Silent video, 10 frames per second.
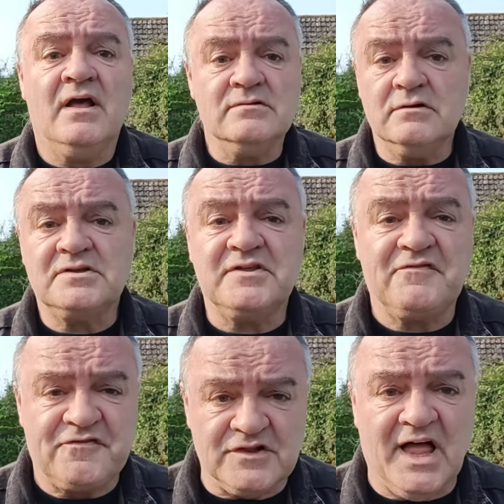Look at the
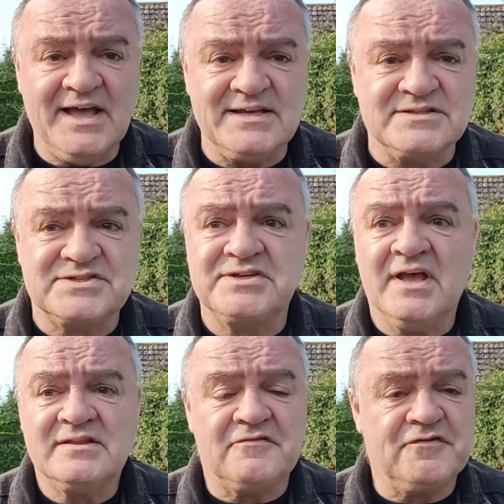flights.
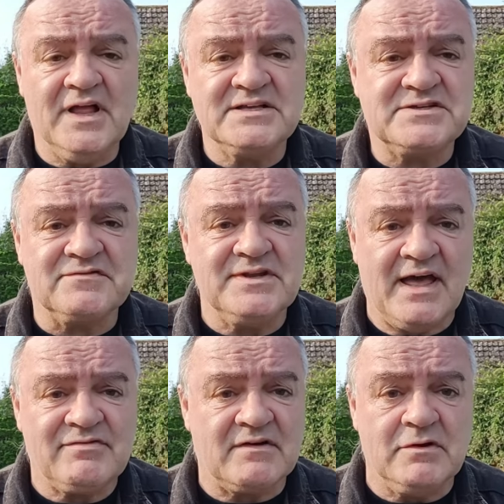The flights have
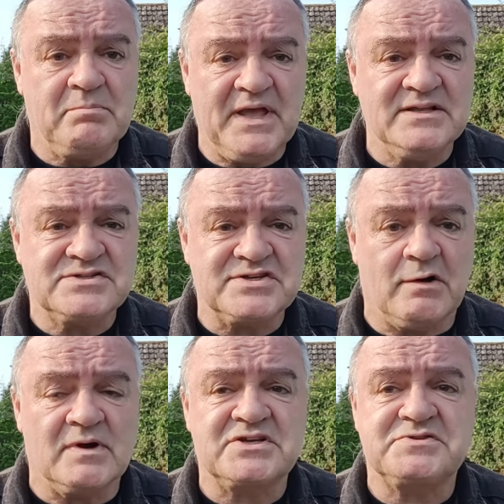never ever been
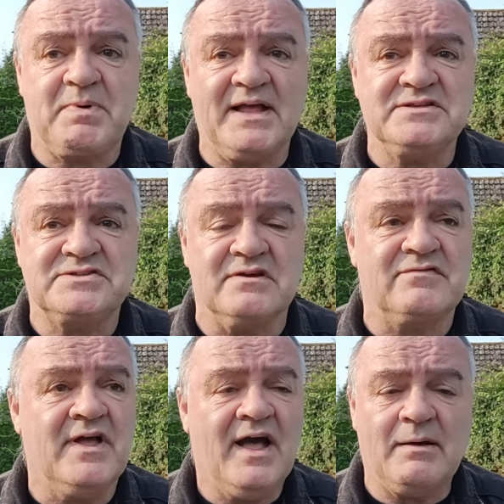so
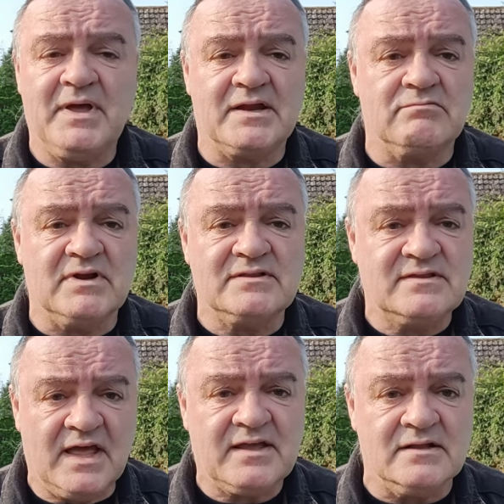expensive. I mean,
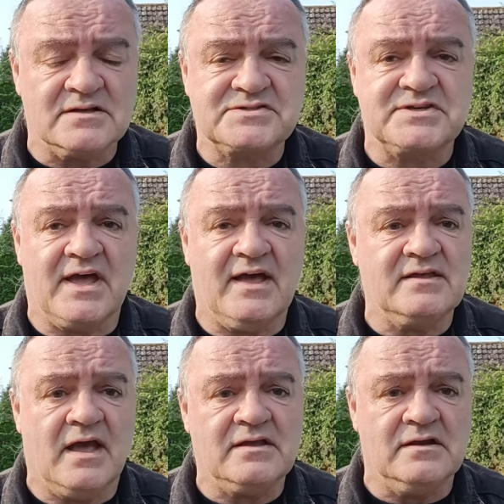ridiculous,
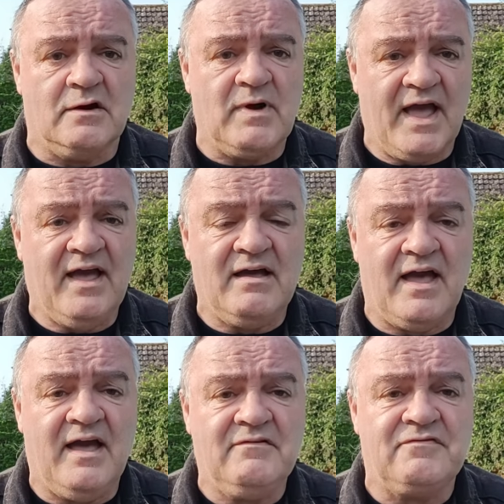
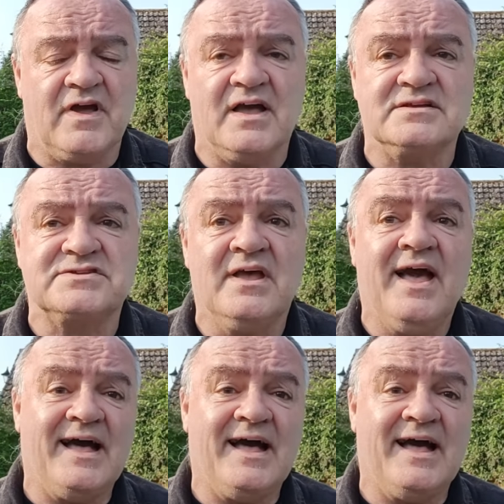airfares.